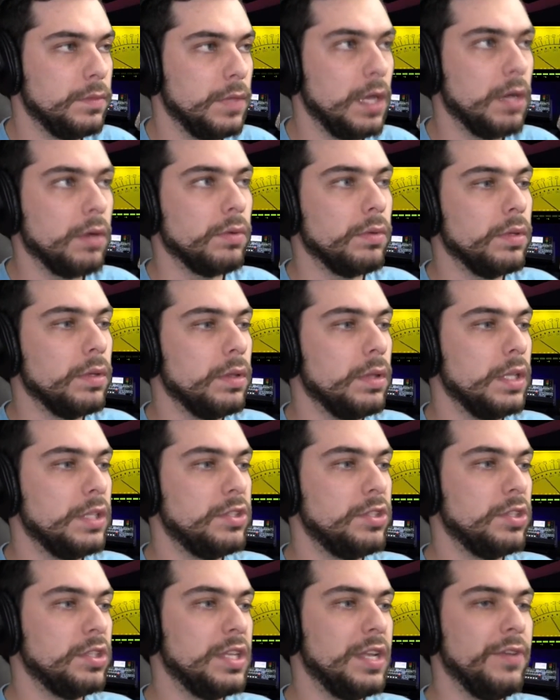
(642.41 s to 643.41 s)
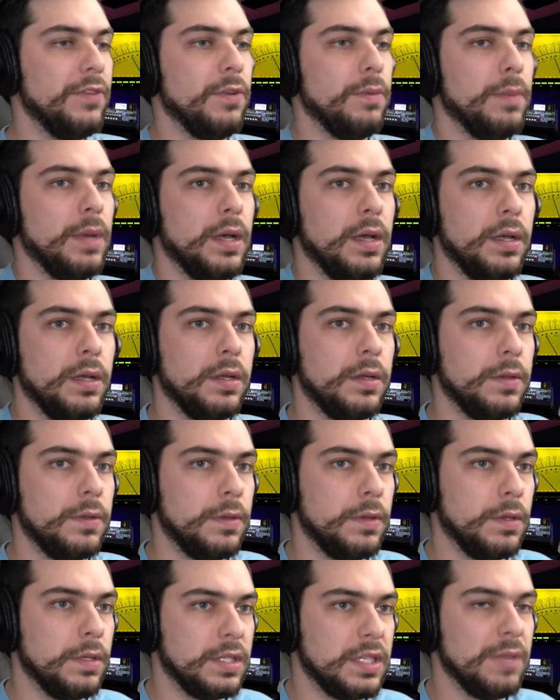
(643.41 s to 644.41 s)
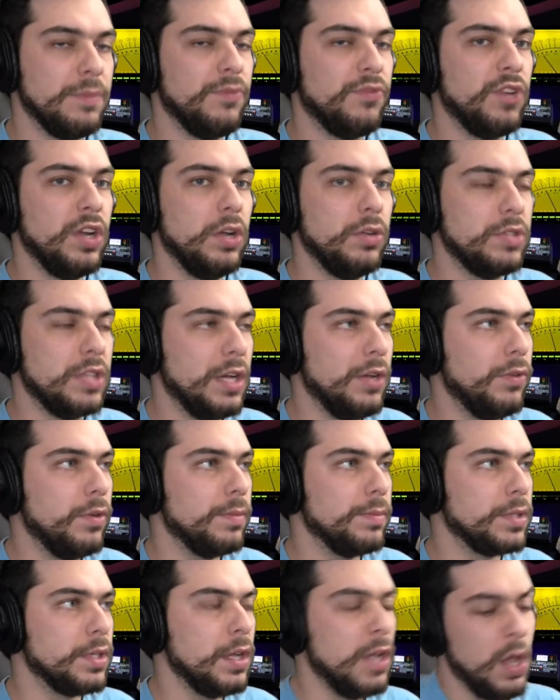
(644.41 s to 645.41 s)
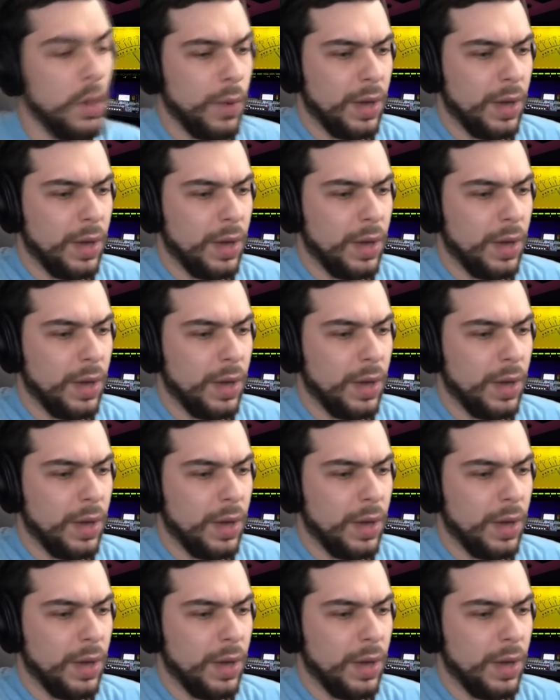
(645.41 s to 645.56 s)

No, let's just give them free hotel rooms.